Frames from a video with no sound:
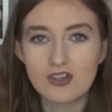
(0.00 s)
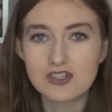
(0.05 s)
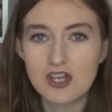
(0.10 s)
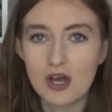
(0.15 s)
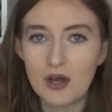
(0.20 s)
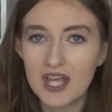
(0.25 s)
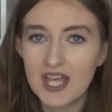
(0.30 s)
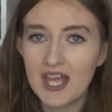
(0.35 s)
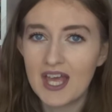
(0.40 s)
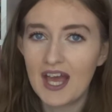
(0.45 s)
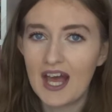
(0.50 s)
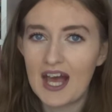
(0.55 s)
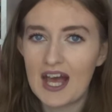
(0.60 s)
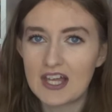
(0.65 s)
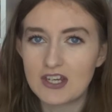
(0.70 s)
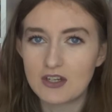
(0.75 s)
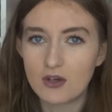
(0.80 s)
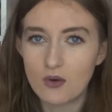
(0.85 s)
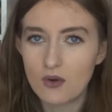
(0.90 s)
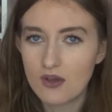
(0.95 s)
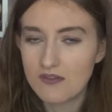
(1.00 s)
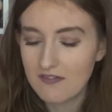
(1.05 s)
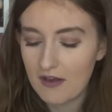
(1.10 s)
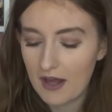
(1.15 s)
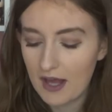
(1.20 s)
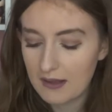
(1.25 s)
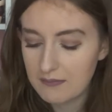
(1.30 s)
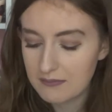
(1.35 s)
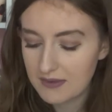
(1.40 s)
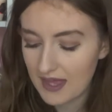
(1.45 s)
So I don't know if
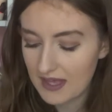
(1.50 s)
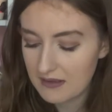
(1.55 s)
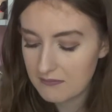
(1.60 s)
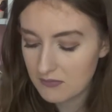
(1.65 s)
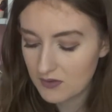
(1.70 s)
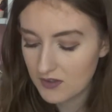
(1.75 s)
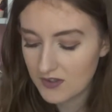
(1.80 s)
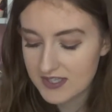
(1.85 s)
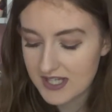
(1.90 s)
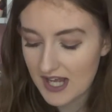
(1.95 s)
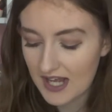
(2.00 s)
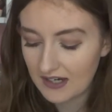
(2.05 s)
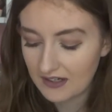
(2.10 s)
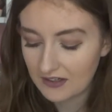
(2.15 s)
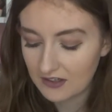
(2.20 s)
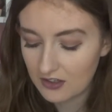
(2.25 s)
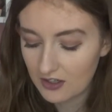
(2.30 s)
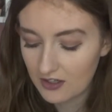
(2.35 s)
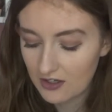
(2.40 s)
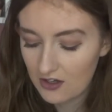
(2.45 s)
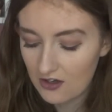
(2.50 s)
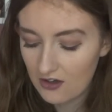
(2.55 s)
I'm getting more tanned